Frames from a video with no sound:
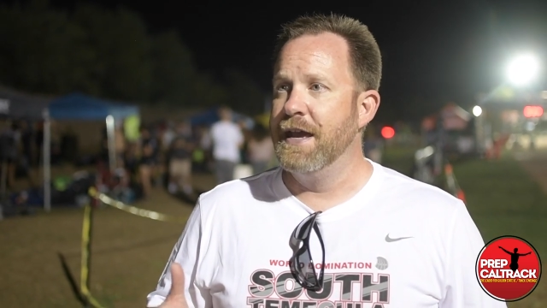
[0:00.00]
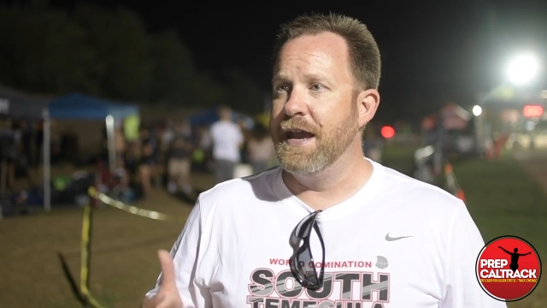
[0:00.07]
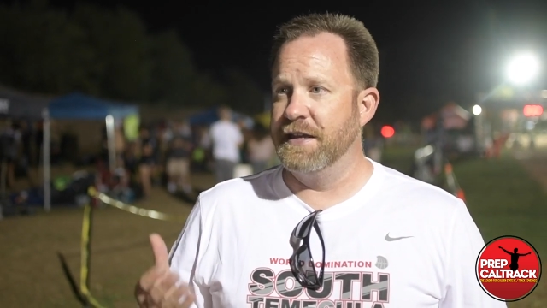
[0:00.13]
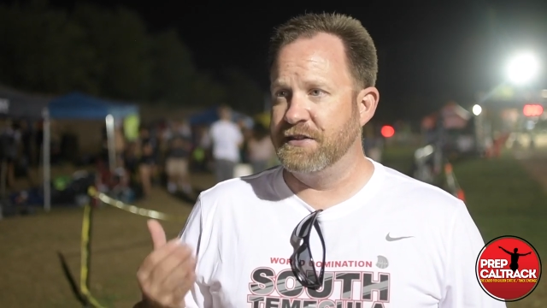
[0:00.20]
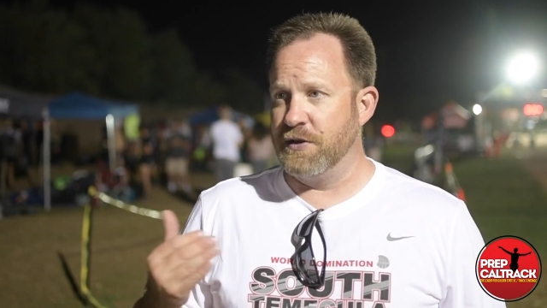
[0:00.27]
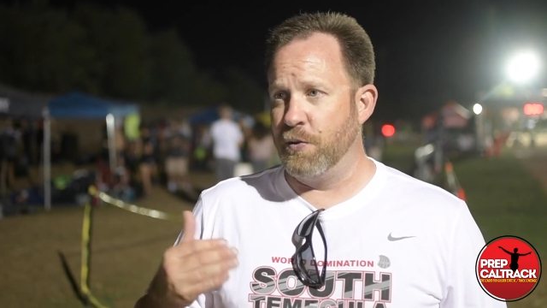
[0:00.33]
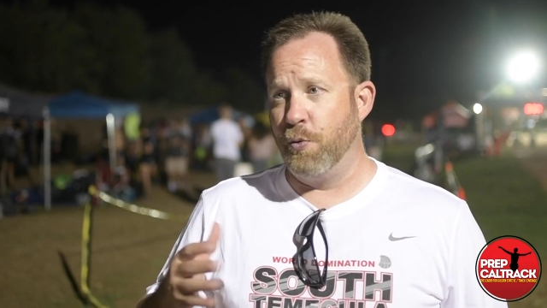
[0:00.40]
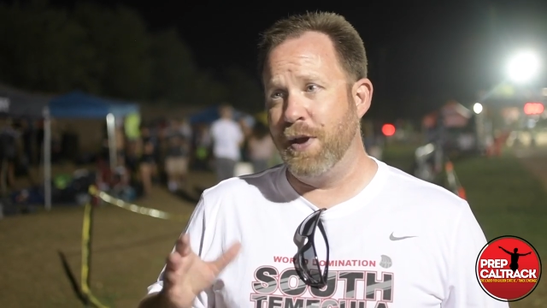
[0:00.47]
and
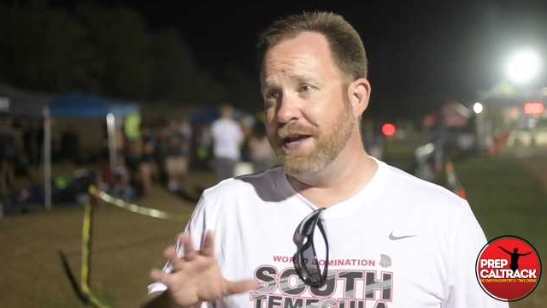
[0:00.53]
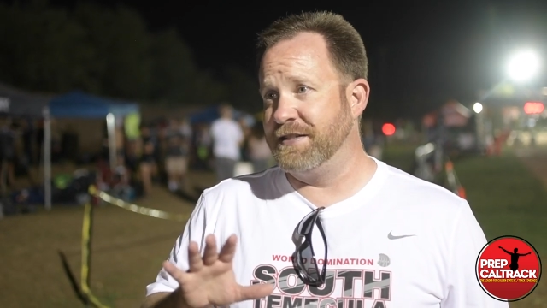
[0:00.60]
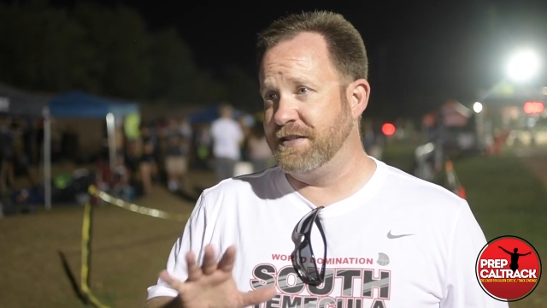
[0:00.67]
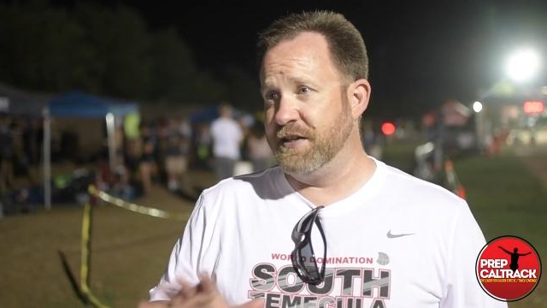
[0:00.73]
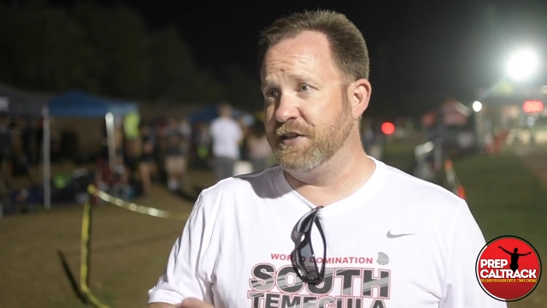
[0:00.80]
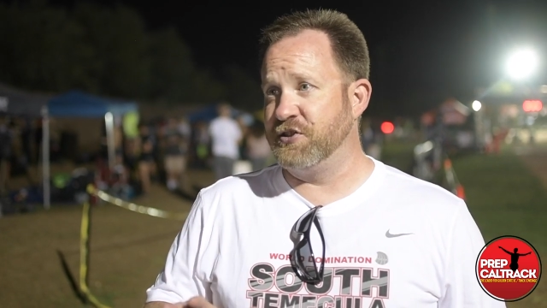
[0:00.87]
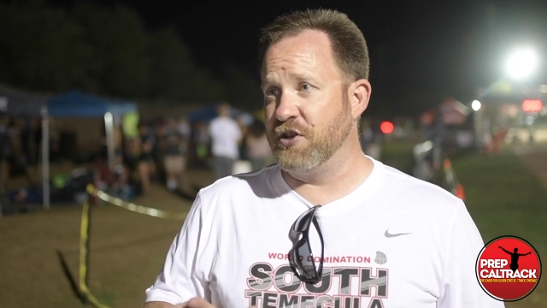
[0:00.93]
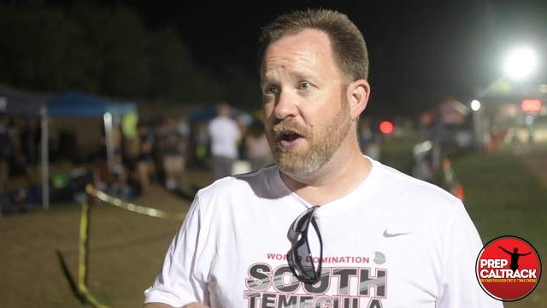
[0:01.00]
so we had
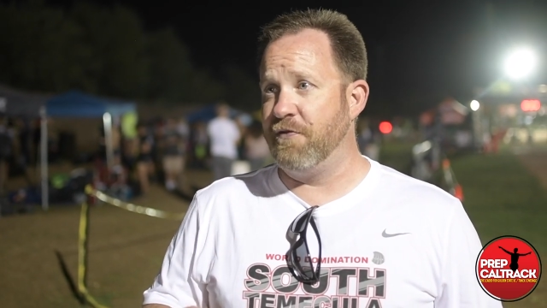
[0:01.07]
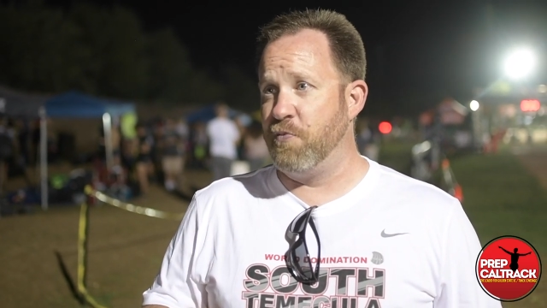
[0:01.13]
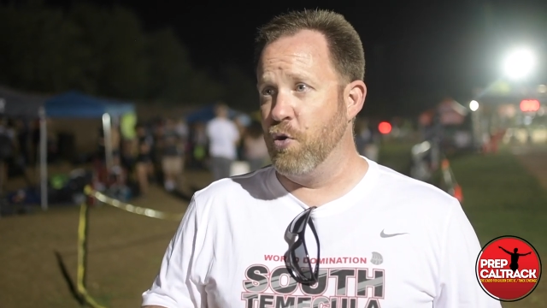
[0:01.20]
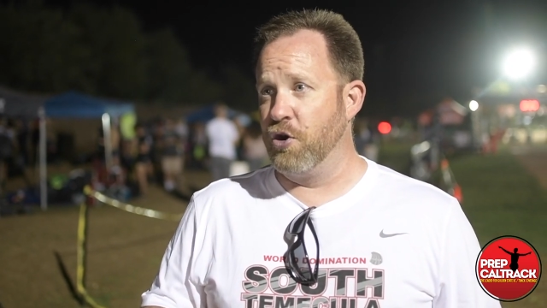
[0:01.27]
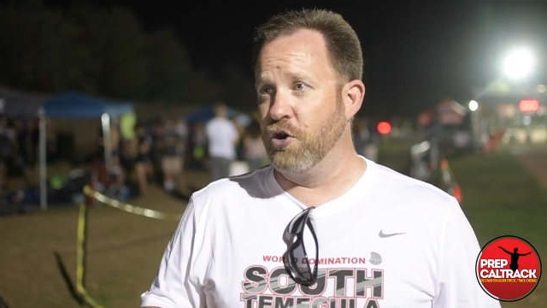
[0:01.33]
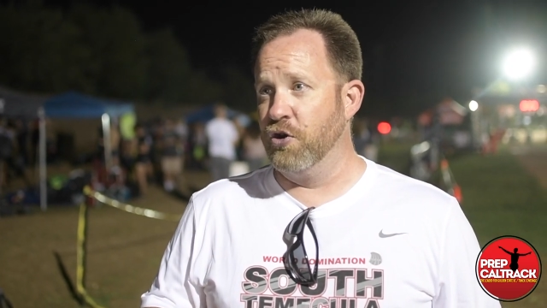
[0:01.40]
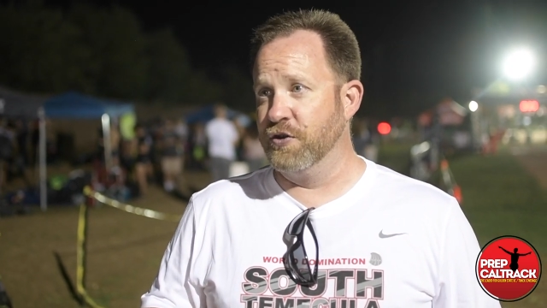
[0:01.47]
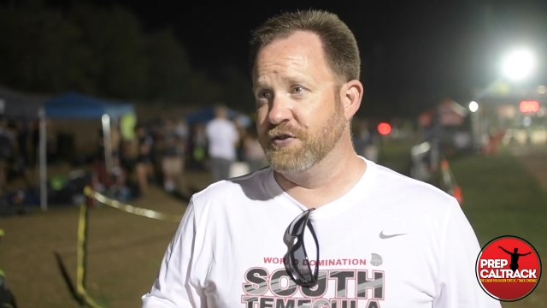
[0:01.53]
six sophomore
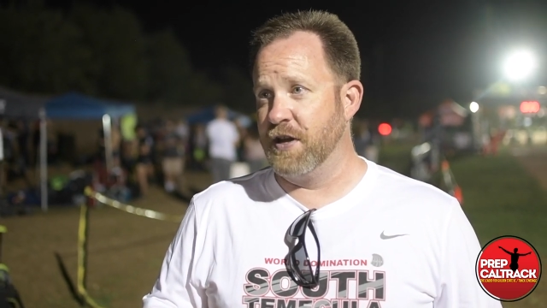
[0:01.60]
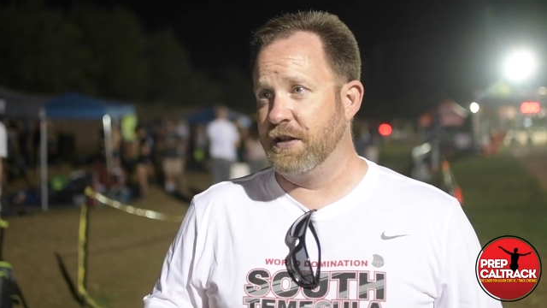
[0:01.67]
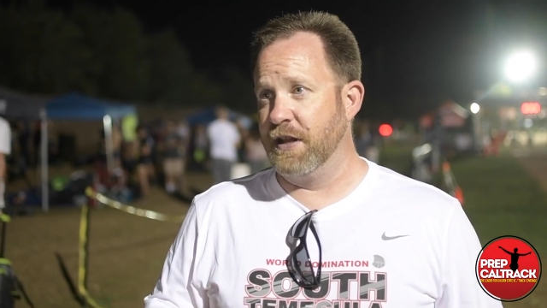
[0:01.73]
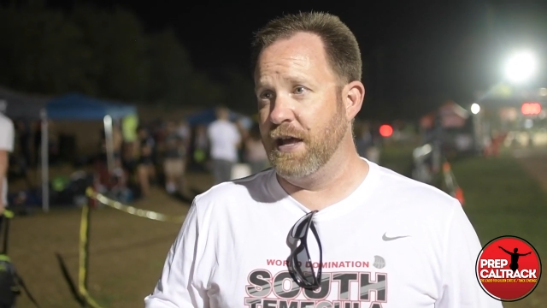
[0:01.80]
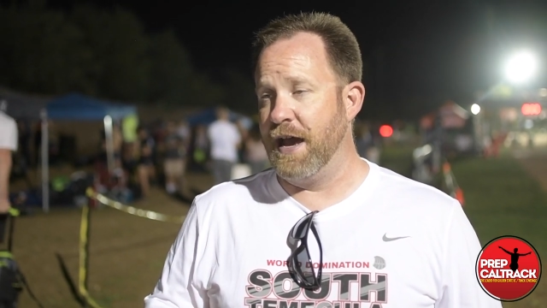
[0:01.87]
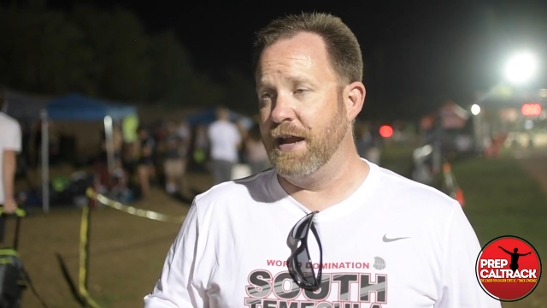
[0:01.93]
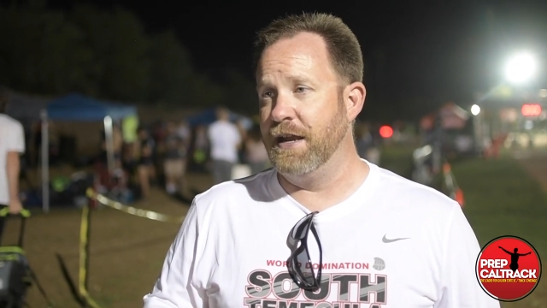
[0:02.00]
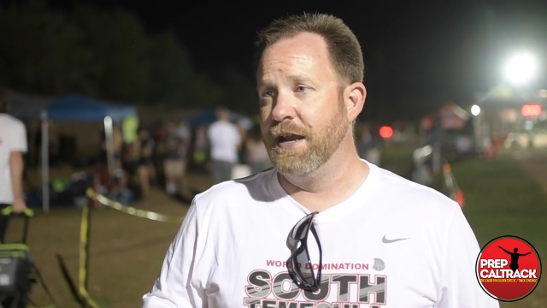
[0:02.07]
girls on the
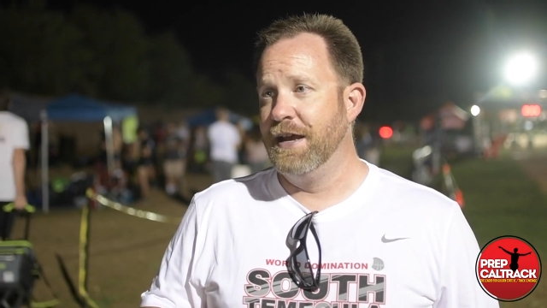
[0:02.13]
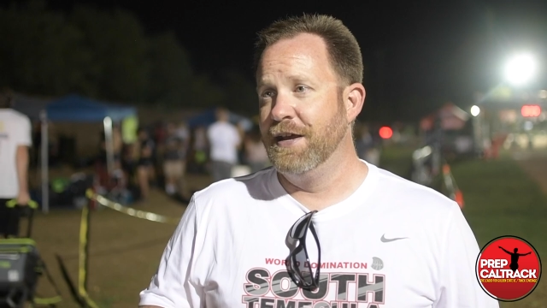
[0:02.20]
line.